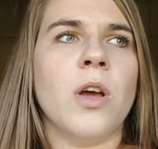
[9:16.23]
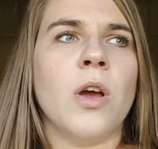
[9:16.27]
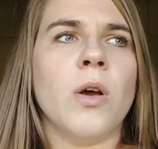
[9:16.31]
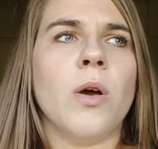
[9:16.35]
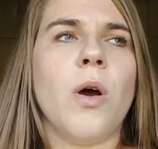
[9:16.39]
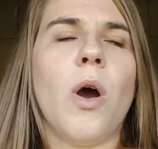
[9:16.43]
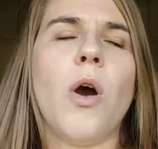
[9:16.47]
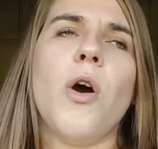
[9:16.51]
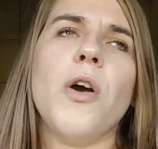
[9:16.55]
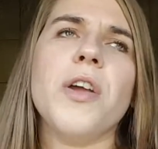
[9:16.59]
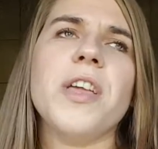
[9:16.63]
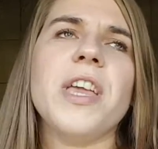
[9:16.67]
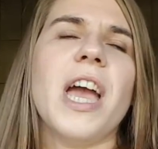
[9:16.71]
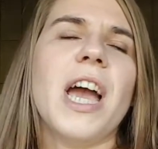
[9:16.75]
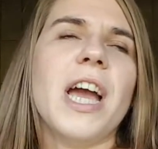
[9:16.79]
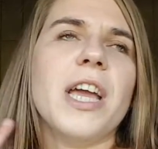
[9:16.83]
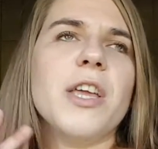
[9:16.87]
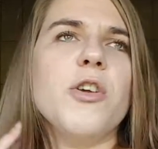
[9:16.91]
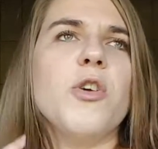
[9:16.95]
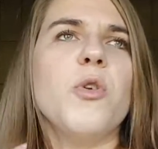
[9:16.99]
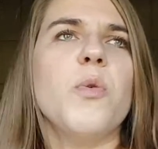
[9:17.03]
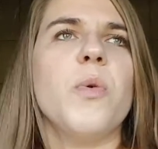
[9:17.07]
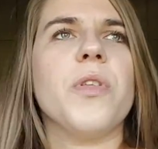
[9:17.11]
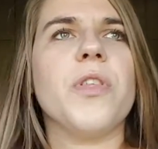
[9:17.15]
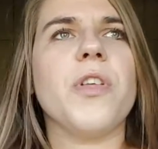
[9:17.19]
Oh yeah,
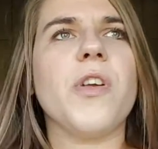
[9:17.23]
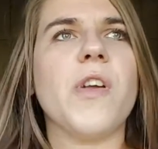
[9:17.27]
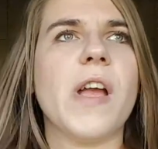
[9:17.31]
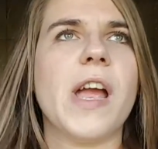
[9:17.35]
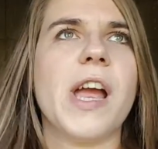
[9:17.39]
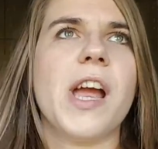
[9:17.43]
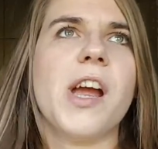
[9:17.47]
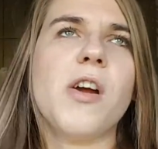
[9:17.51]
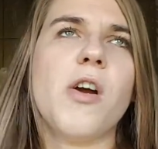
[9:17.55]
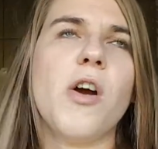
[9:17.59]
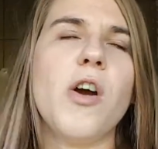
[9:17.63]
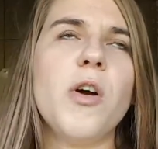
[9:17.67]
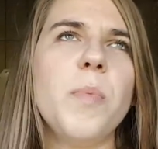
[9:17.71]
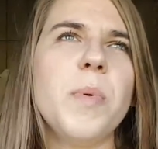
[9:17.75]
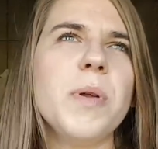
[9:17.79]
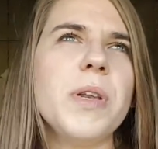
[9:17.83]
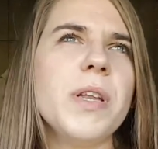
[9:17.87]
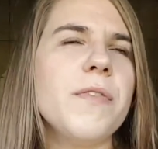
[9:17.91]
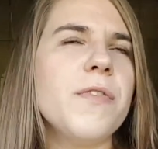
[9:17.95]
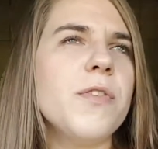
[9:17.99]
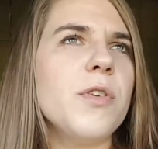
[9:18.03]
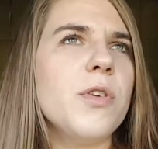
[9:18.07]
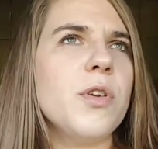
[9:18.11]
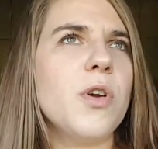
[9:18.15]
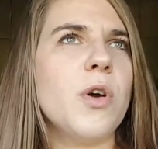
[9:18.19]
you with your hair. Oh, but
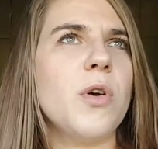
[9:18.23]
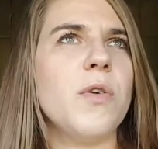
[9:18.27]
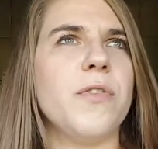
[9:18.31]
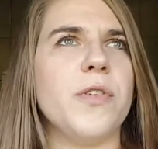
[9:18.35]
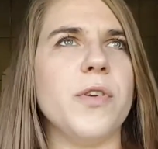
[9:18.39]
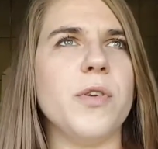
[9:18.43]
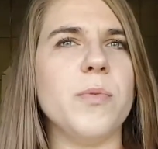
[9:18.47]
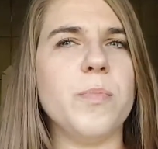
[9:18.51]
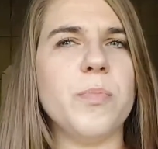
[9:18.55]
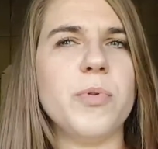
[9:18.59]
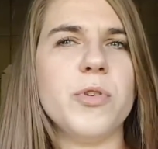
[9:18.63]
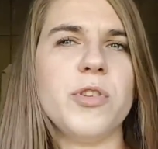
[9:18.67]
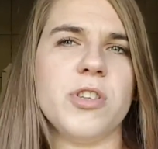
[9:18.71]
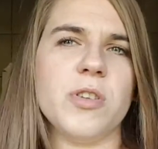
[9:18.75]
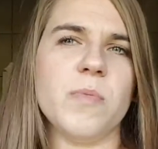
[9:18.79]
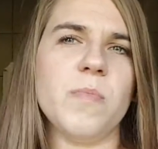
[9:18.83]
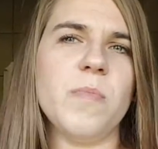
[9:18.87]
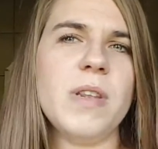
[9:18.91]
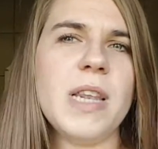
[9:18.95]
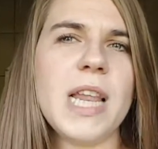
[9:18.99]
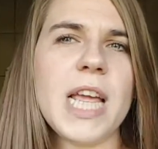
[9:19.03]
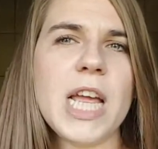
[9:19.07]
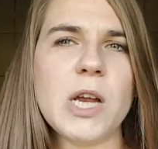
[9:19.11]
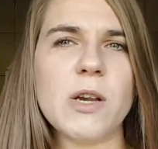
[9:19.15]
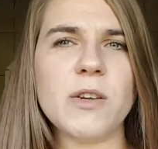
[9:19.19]
if you put some
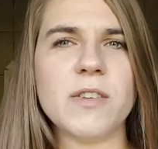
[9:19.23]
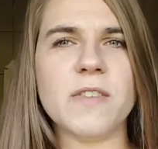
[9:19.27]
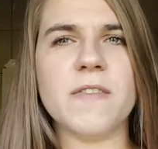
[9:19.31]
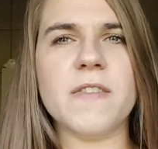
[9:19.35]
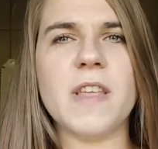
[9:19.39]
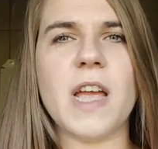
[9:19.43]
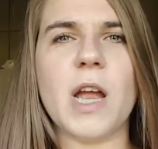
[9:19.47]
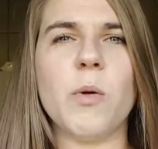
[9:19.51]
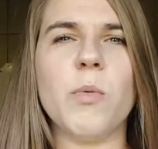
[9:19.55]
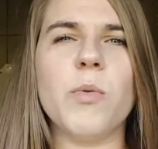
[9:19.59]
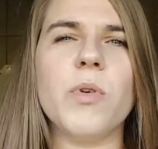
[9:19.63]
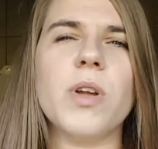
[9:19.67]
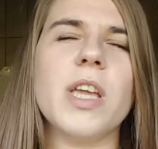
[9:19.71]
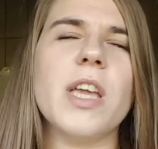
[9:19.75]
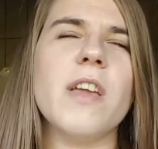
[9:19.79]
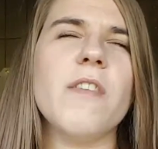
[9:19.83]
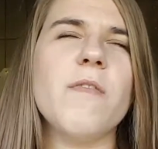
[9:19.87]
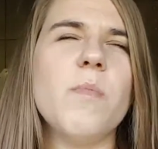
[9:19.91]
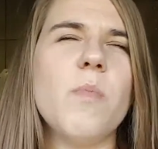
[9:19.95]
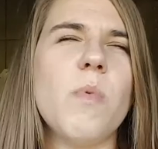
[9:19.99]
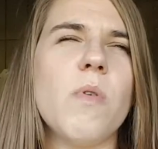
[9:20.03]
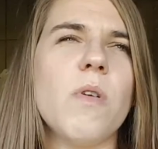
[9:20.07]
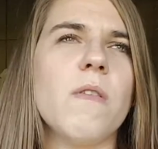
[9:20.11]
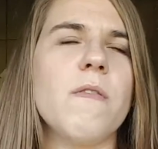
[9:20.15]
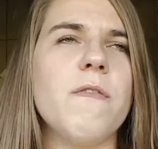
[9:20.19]
layers in there, it would give
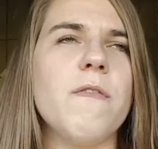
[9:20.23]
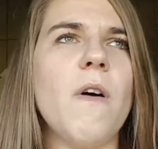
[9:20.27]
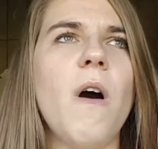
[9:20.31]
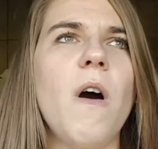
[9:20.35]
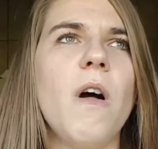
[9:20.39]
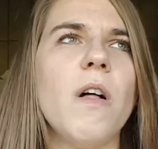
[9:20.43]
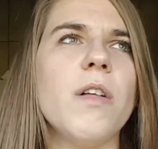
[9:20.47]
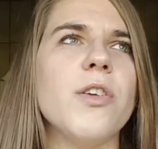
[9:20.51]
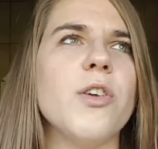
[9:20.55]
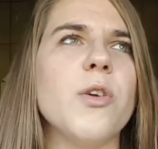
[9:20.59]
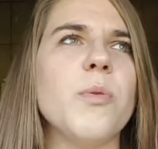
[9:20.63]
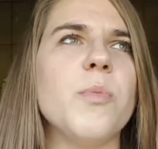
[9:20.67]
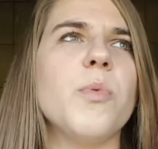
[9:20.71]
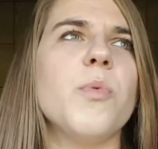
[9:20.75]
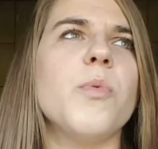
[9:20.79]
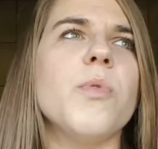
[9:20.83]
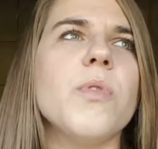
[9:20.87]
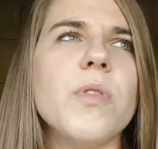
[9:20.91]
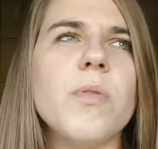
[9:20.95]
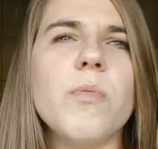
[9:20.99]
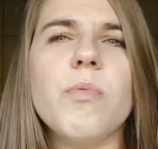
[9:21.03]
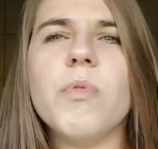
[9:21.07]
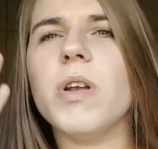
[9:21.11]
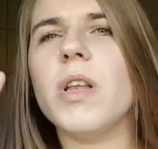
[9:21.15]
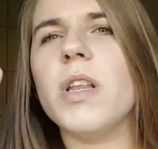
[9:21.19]
more volume. It
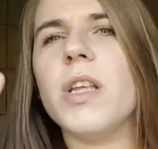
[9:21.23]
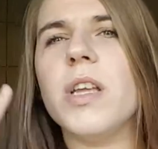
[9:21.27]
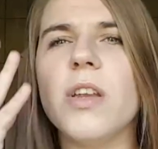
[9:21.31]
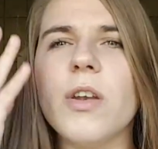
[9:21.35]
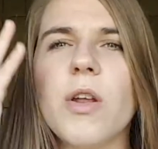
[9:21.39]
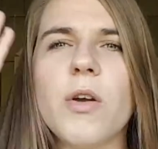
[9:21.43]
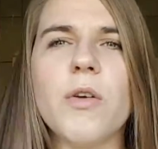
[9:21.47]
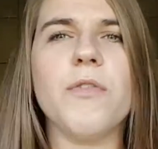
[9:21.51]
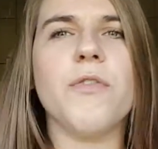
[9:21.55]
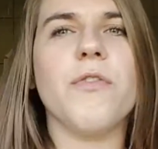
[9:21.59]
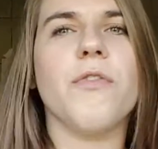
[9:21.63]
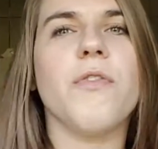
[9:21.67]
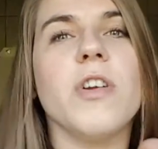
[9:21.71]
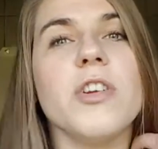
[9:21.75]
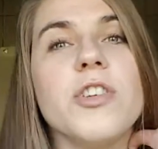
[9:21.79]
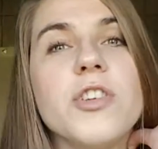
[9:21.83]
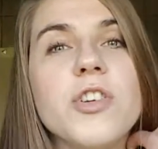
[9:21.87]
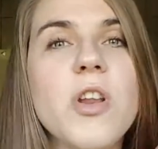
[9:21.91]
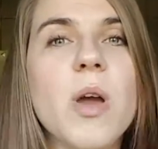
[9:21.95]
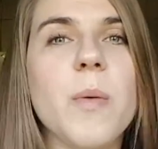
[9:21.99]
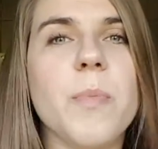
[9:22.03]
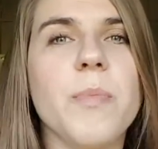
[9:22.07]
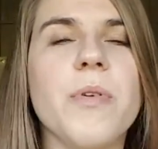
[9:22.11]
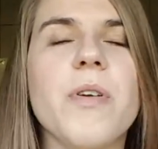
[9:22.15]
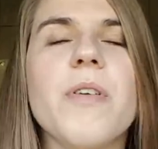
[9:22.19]
would really,
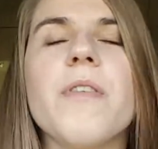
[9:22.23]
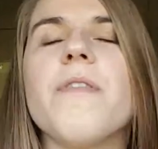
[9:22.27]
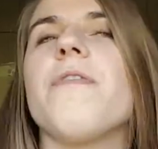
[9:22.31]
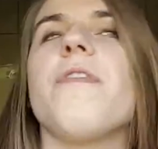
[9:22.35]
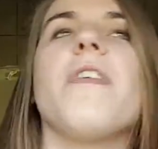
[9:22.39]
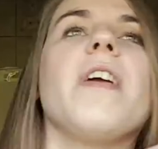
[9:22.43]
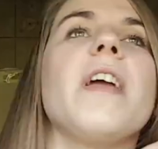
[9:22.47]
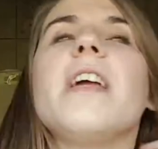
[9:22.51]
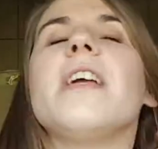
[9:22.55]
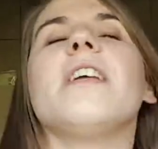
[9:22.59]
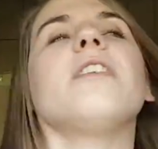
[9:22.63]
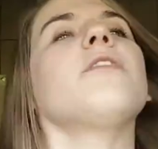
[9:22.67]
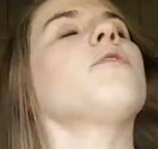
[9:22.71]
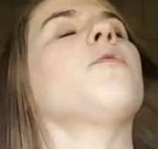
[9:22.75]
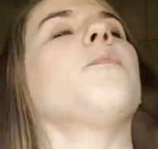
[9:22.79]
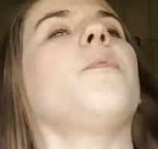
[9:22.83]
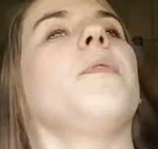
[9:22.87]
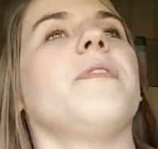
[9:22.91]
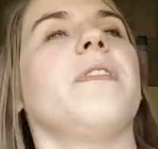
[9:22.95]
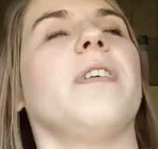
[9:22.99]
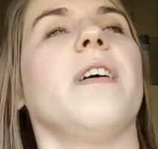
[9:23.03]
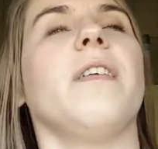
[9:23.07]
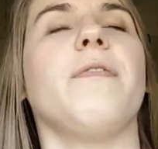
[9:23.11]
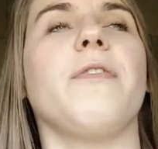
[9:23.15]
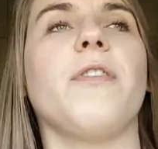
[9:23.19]
freshen up your face or
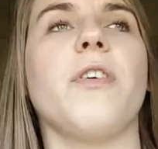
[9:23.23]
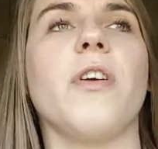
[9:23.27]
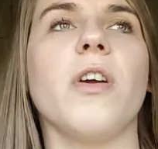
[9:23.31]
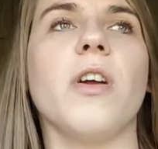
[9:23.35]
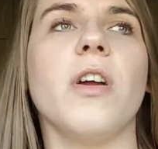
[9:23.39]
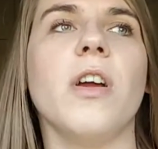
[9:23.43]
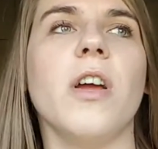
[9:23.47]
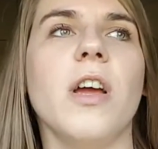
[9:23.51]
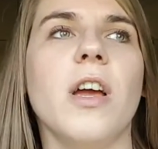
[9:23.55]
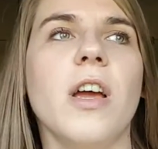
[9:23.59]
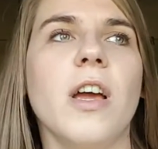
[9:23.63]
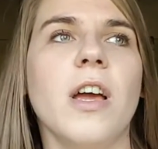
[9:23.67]
whatever.